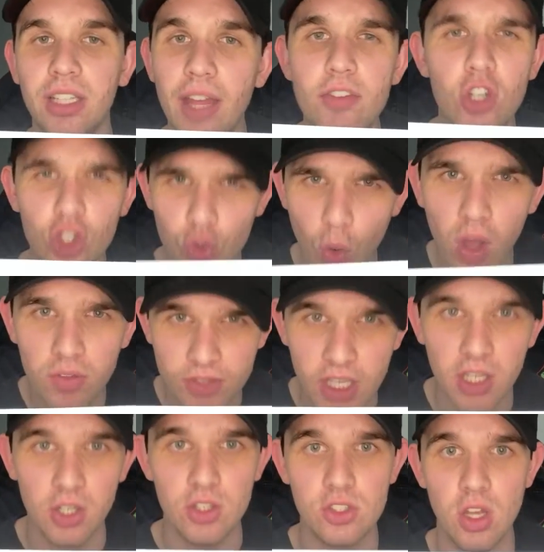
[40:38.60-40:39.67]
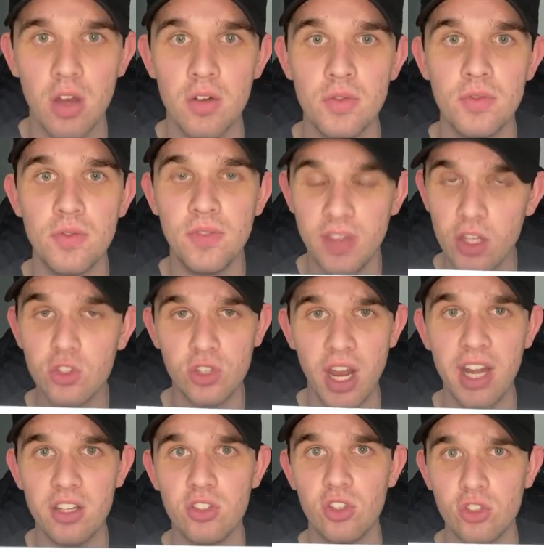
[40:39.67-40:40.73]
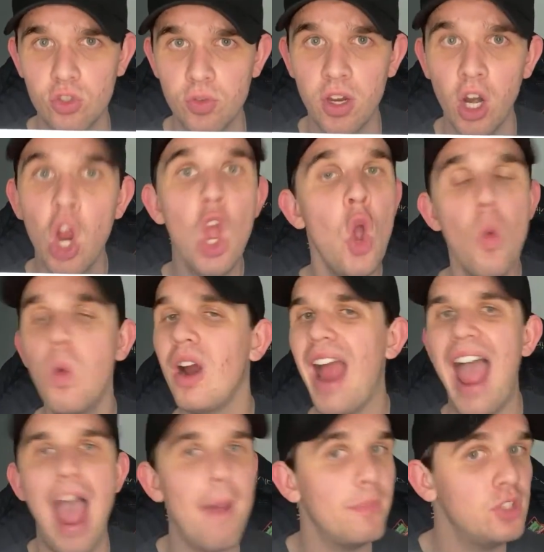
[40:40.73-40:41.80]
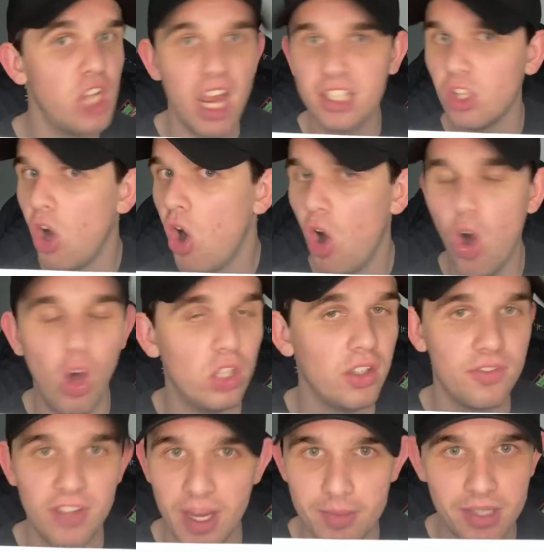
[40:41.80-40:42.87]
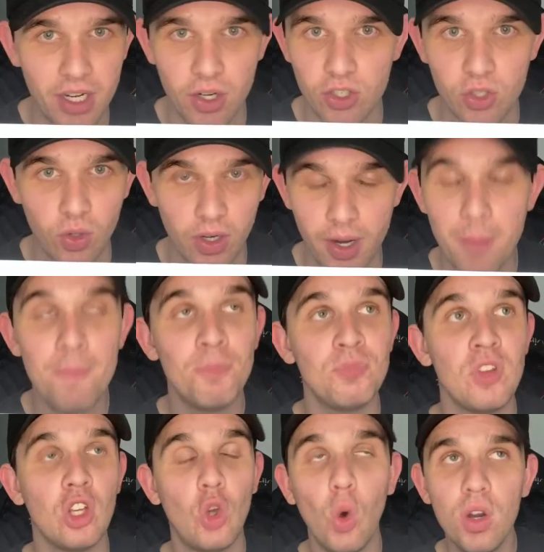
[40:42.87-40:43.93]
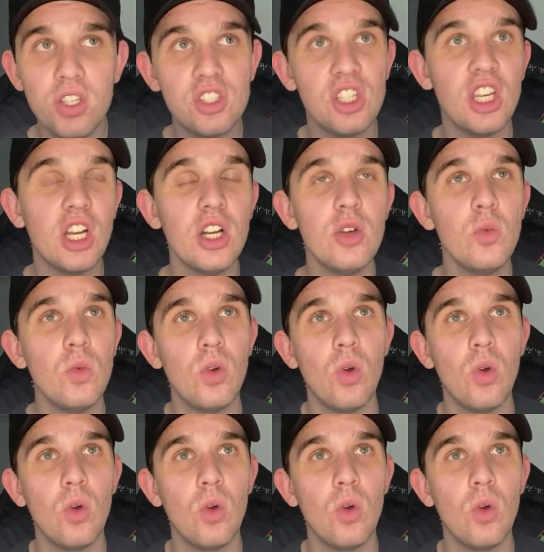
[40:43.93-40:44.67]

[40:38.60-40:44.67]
or 12 years of Felix Hernandez's career were abject Hall of Fame territory. Corey Kluber,